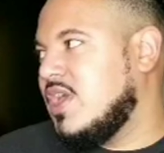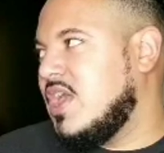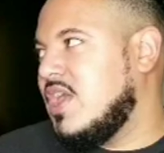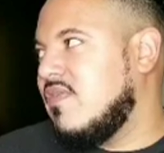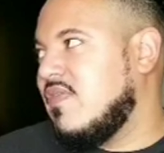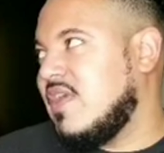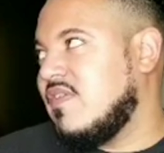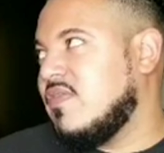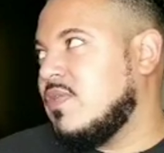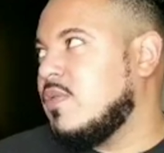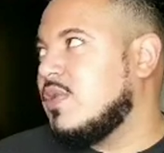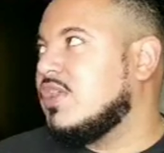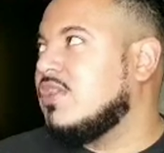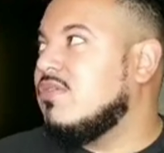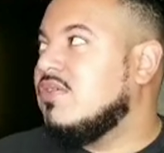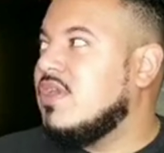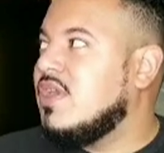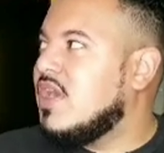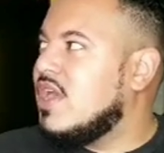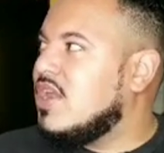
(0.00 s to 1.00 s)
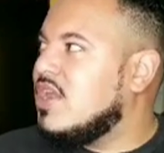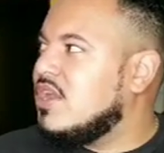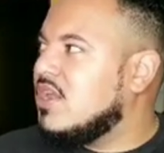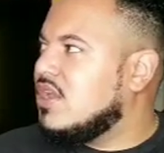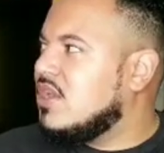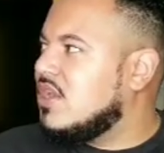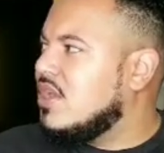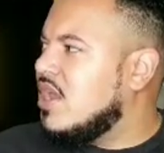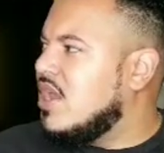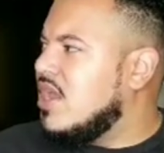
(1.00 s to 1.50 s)
of everyone, so you can kind of
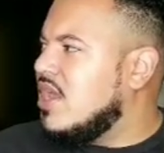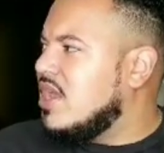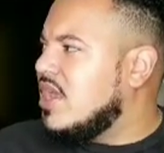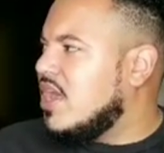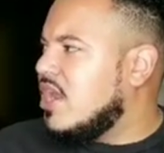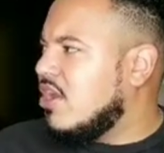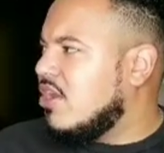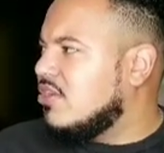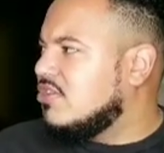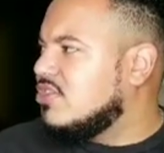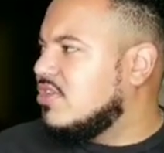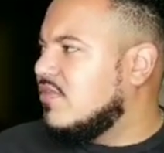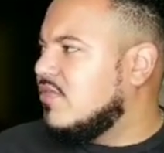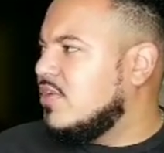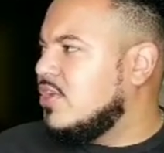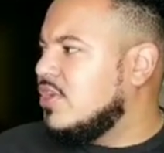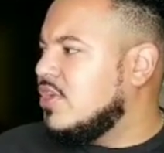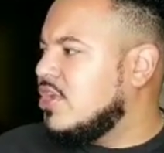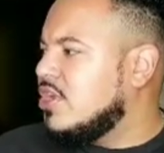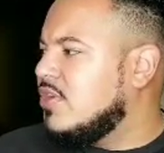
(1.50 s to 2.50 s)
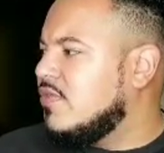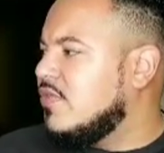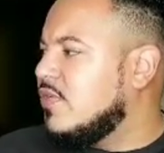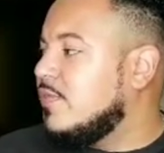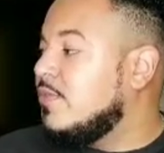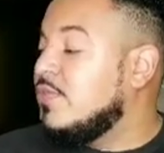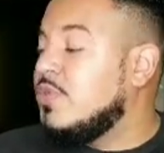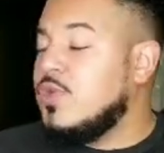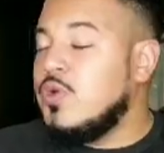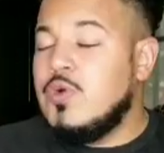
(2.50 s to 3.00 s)
get a close-up look of
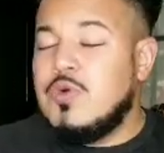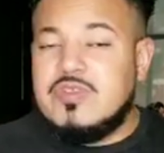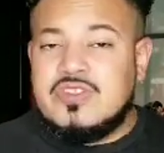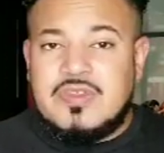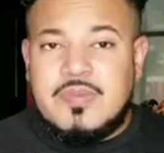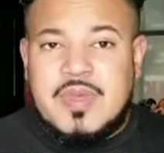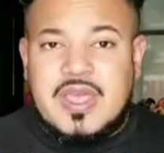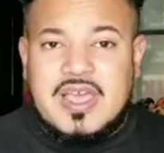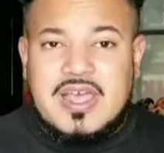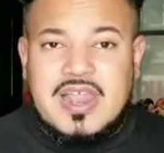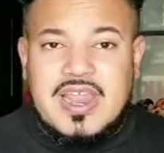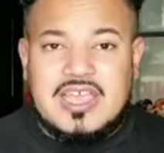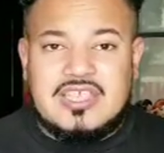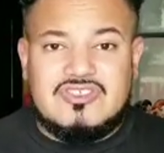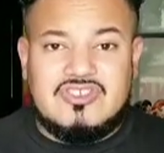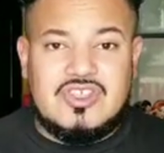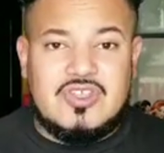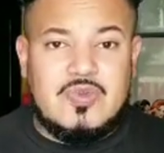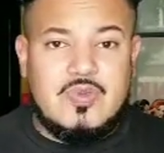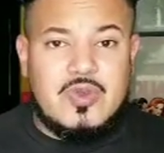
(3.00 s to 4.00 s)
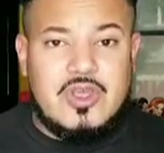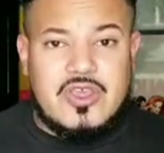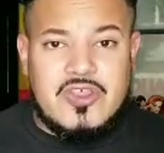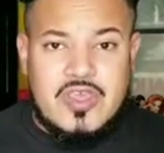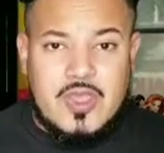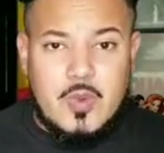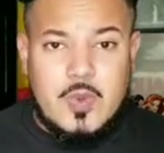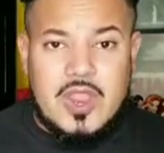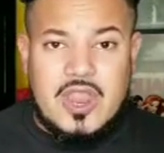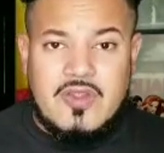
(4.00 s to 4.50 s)
who's in my collection, what are
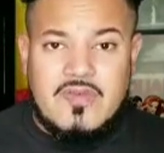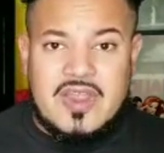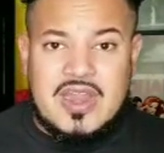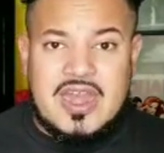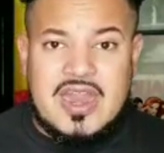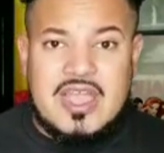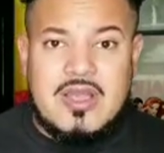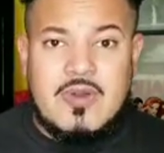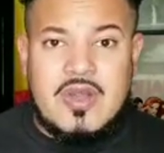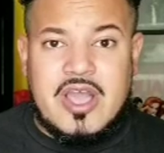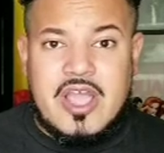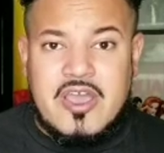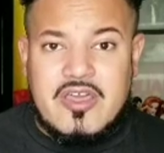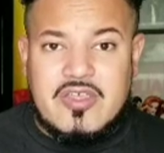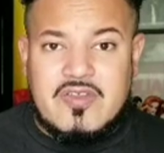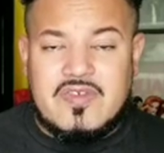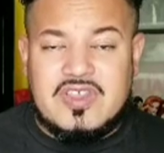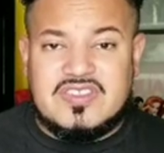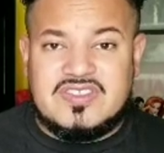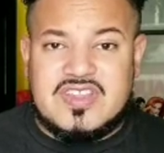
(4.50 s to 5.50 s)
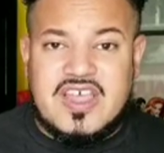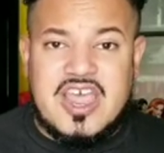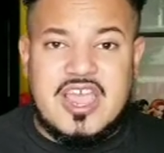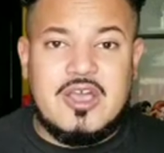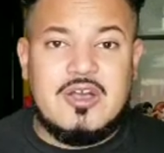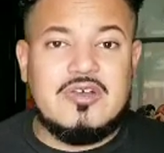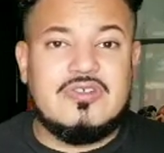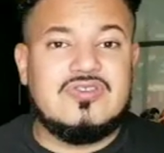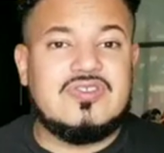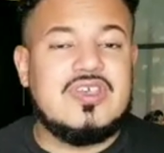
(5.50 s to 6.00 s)
they wearing right now, how they're
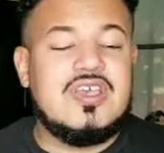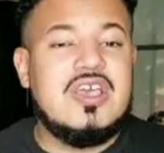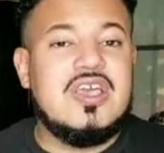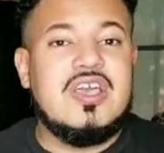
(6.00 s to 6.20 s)
restyled.